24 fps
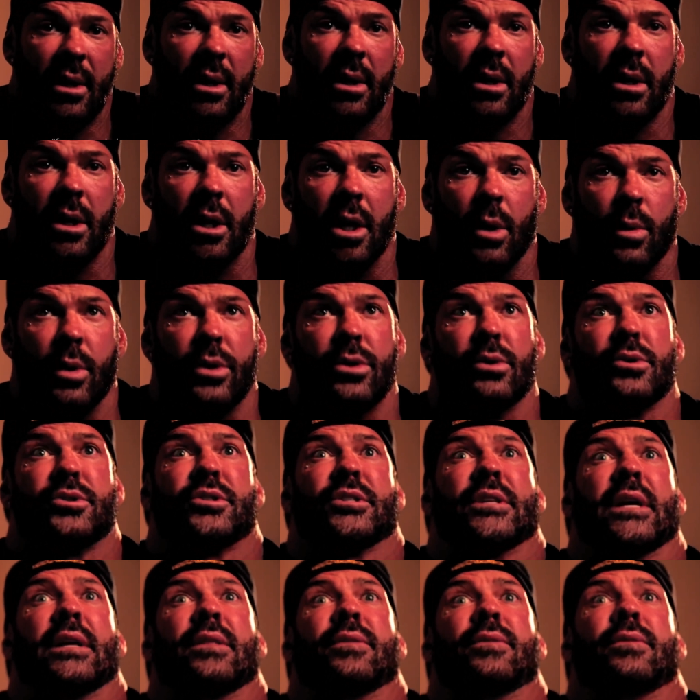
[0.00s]
you know, where they're
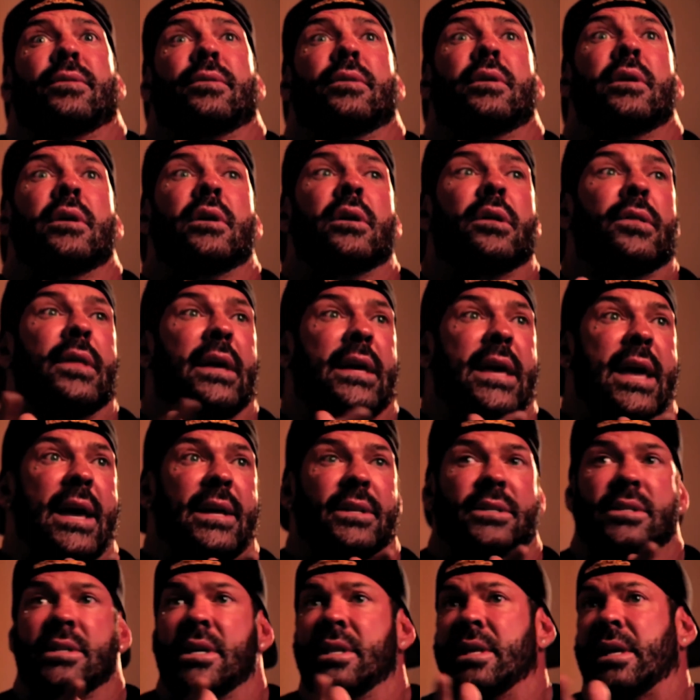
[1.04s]
sitting, they can't
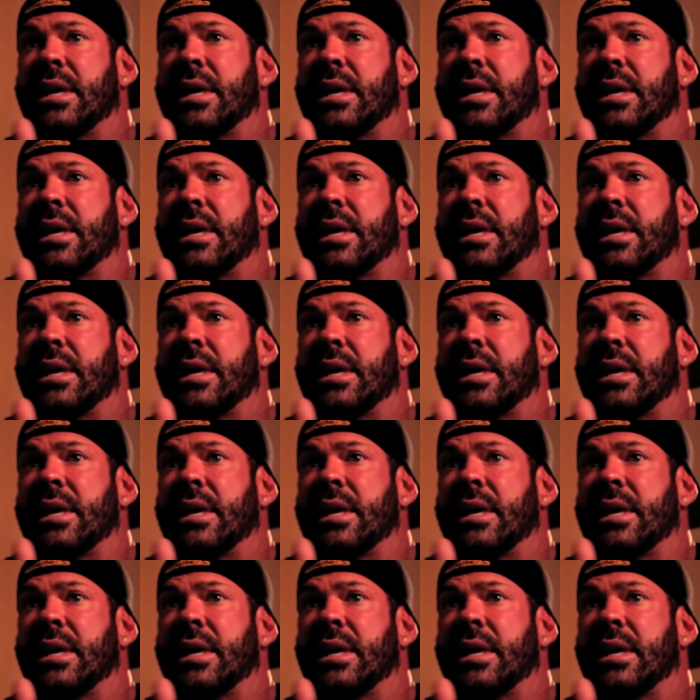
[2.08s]
see the